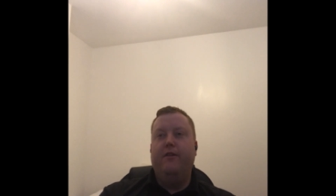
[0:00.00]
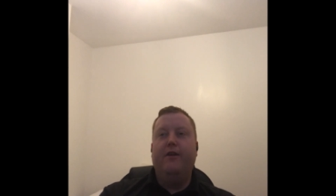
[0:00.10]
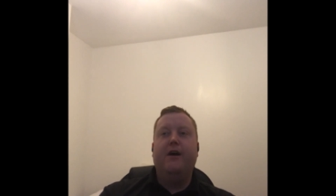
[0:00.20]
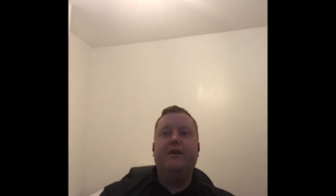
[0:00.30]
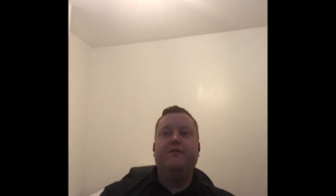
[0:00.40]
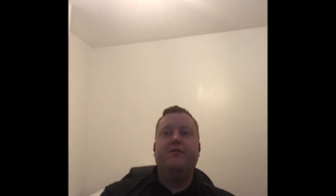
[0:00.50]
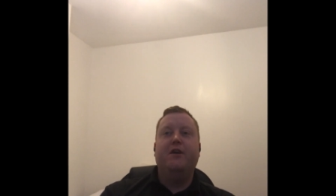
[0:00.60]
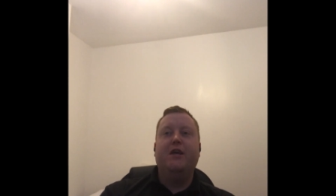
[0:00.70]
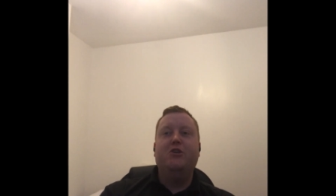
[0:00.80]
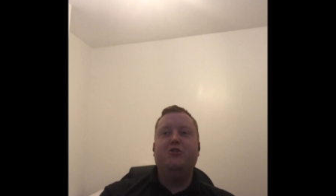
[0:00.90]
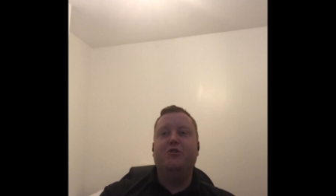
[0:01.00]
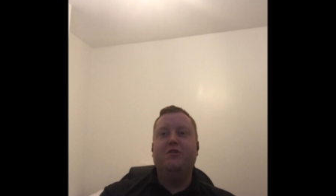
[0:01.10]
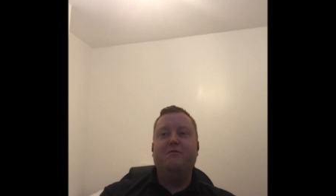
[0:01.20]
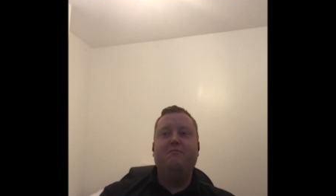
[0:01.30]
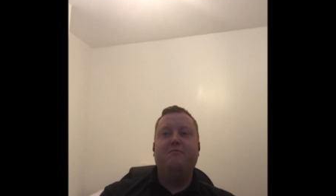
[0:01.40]
the idea of the
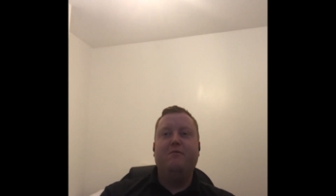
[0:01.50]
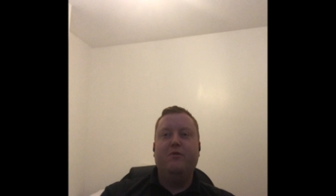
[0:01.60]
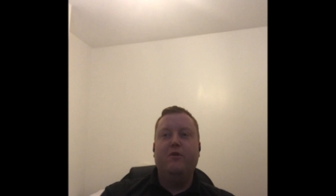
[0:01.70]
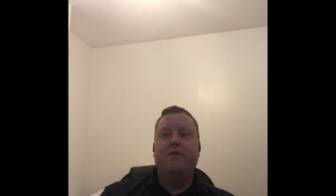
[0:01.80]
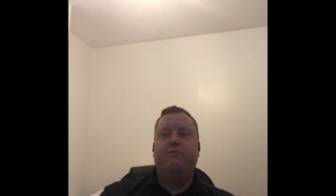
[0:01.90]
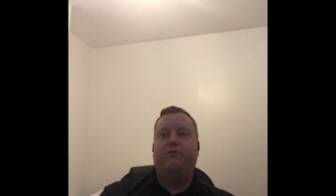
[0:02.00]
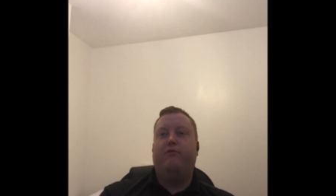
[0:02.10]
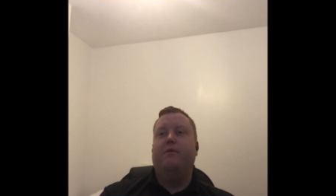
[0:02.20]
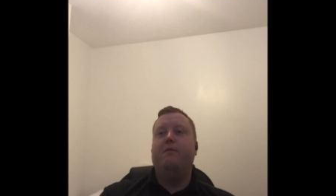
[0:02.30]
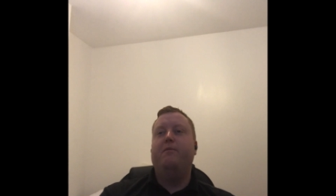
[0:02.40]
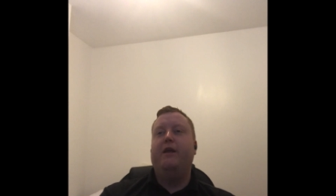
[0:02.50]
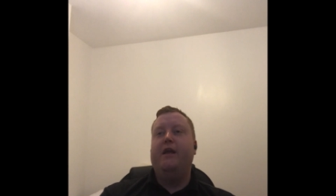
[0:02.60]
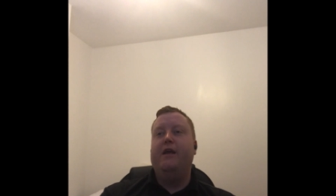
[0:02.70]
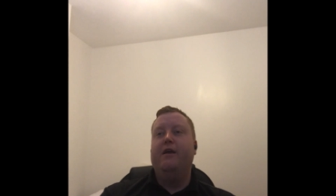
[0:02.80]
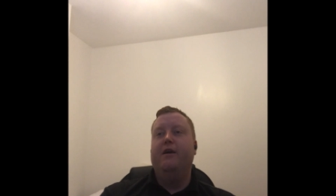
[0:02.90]
nation
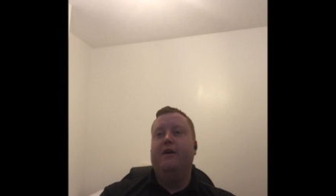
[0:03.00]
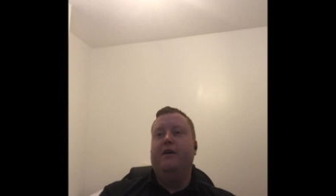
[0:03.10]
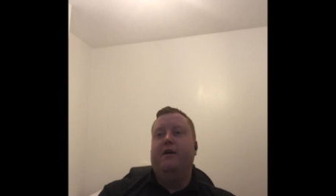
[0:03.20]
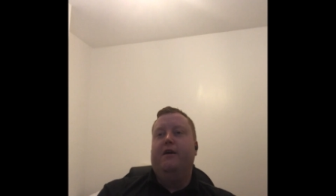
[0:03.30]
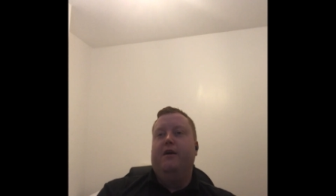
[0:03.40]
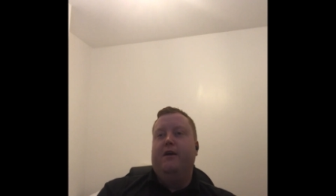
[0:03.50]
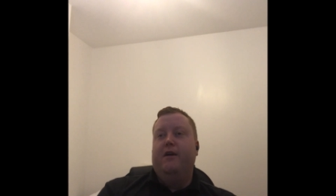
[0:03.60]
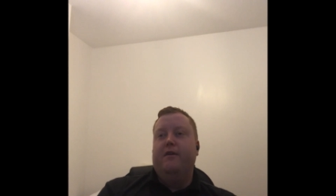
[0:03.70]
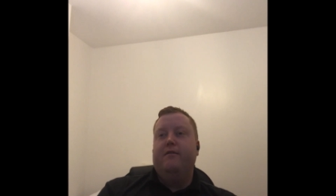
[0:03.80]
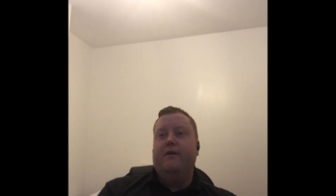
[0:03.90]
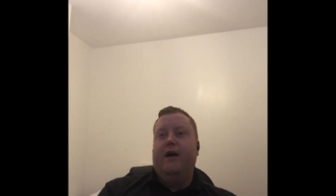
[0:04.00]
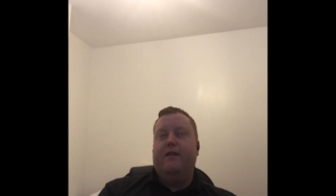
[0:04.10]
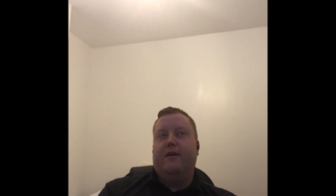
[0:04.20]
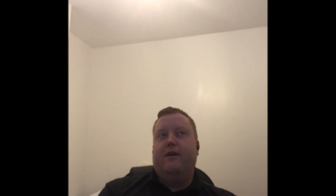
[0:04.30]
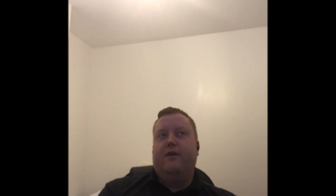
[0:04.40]
probably
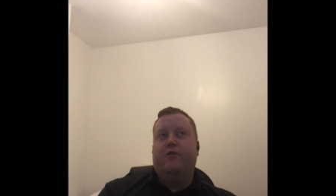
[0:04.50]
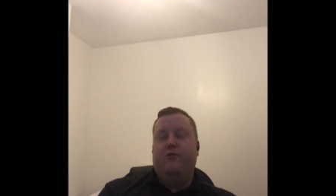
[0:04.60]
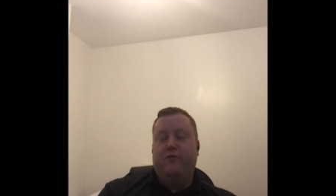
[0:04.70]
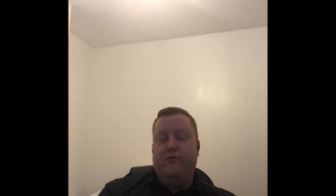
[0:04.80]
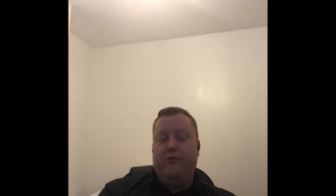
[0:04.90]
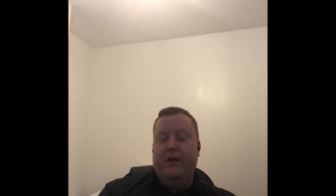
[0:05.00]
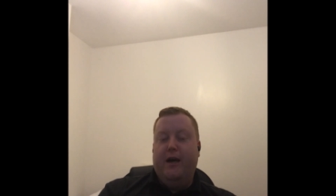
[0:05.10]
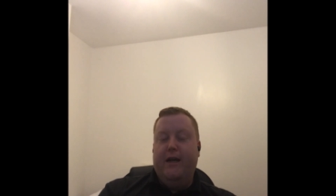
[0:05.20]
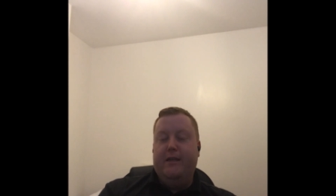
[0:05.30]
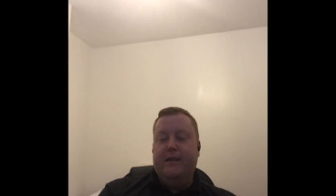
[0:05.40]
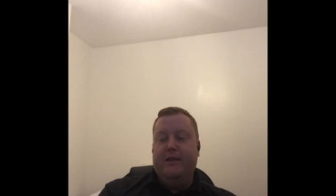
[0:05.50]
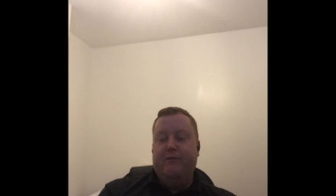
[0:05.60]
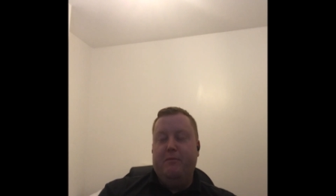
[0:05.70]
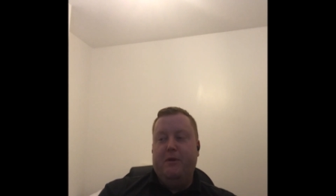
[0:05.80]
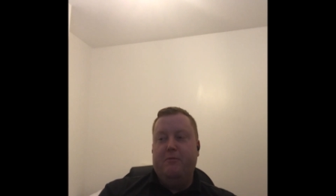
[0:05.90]
as a kind of concrete idea
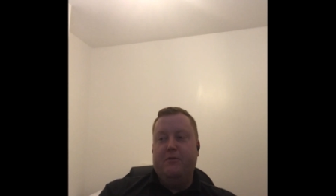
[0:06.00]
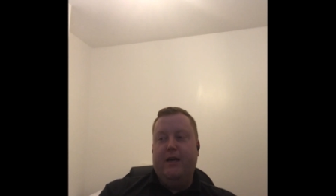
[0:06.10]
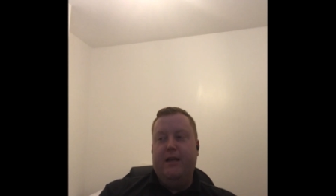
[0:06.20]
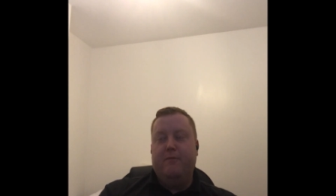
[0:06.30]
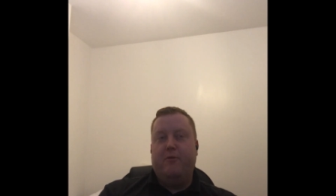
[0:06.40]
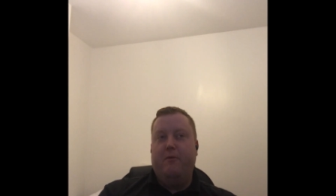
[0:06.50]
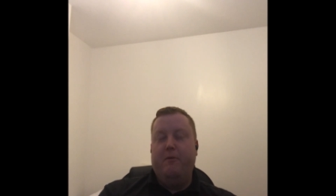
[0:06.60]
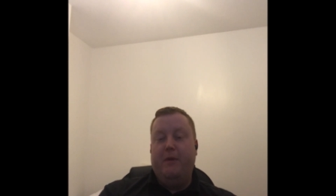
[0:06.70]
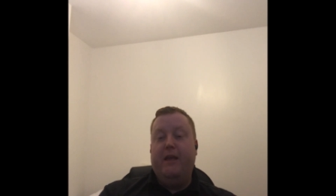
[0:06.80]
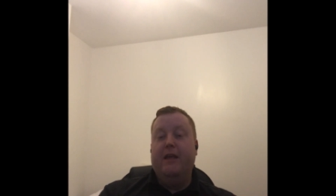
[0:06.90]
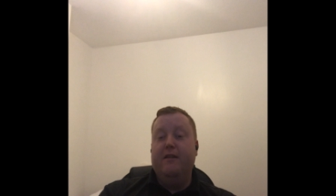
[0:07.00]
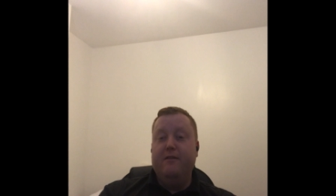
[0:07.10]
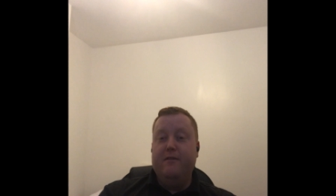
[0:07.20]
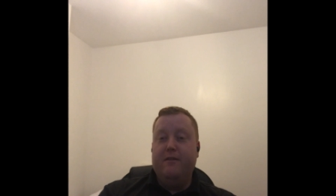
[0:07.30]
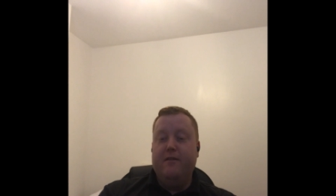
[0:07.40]
in people's heads probably
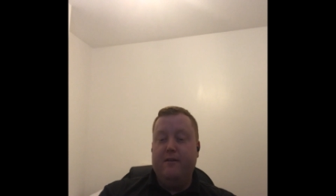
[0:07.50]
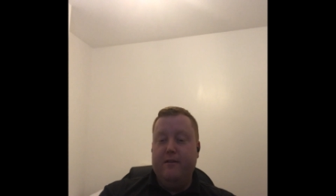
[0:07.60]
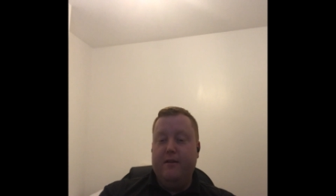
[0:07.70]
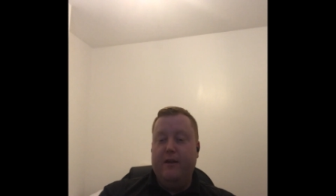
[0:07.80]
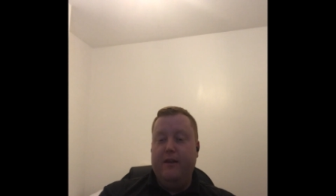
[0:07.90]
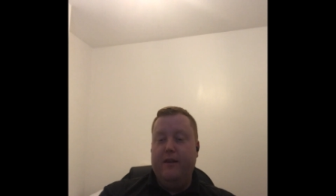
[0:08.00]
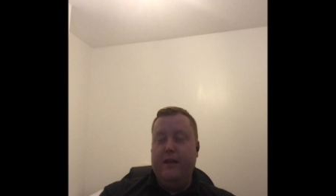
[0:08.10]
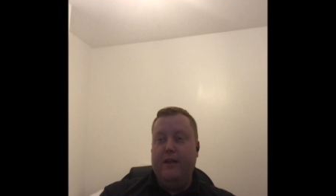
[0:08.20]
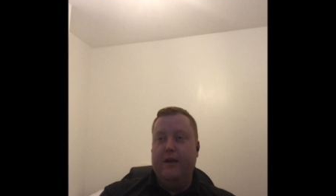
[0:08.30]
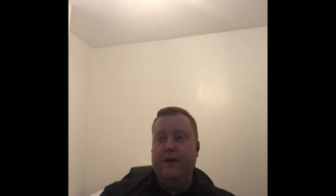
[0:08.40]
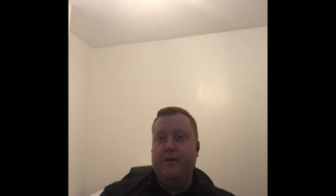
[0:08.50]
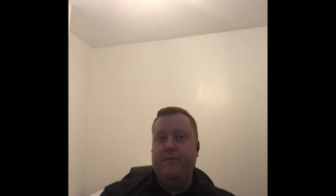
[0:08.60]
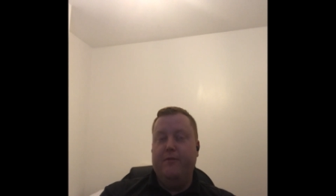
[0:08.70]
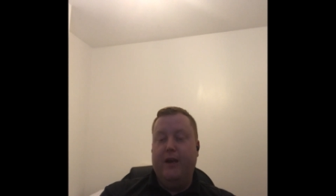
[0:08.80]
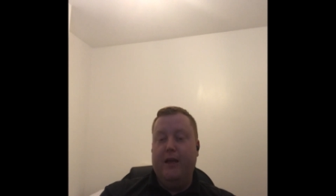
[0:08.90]
begins in
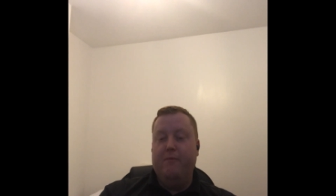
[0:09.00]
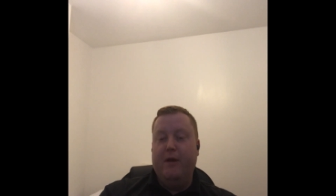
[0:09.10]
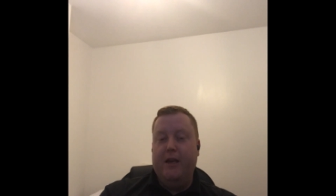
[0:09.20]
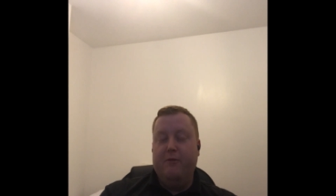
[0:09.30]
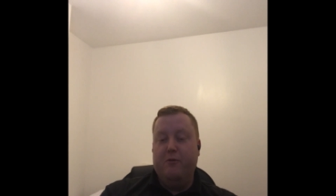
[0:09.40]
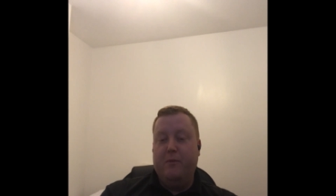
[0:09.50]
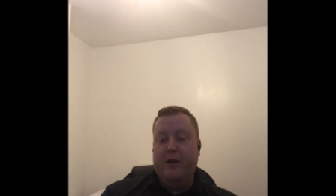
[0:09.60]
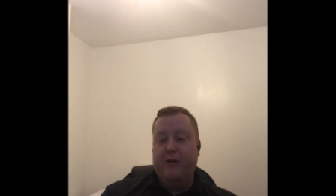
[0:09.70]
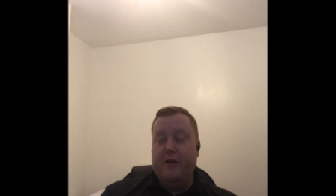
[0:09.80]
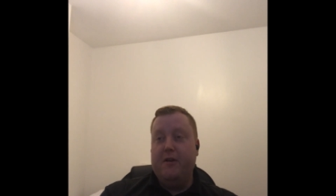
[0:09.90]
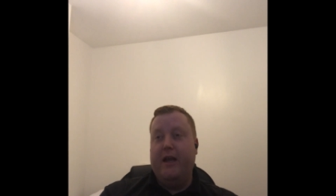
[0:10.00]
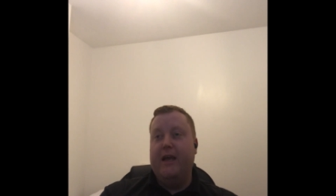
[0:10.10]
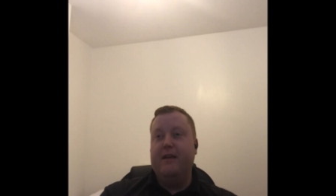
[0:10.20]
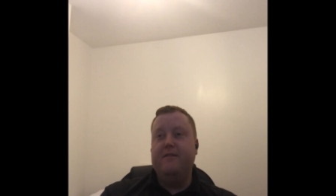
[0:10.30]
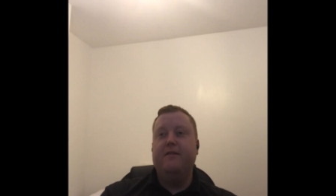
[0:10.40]
the late medieval period, I
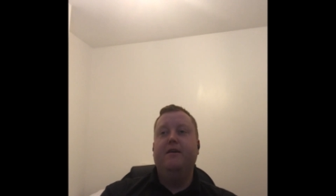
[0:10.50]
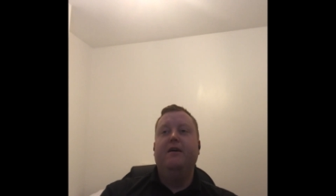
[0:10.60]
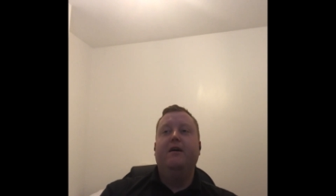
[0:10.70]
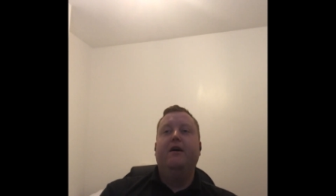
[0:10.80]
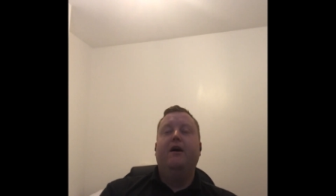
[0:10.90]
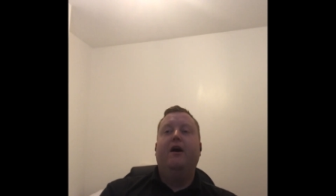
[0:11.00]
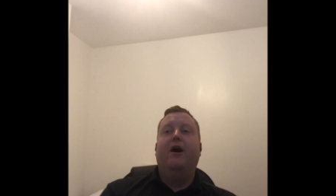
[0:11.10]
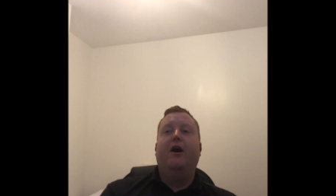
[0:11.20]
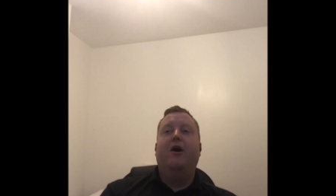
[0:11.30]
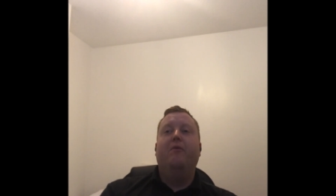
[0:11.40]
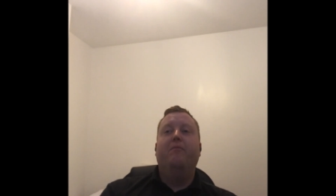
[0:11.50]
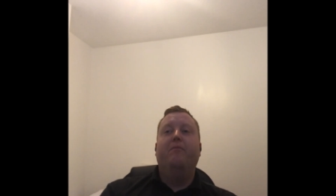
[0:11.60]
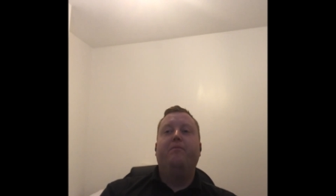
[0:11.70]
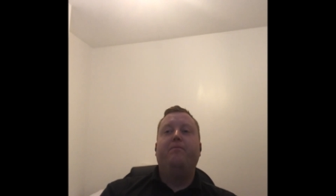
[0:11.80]
guess. Um,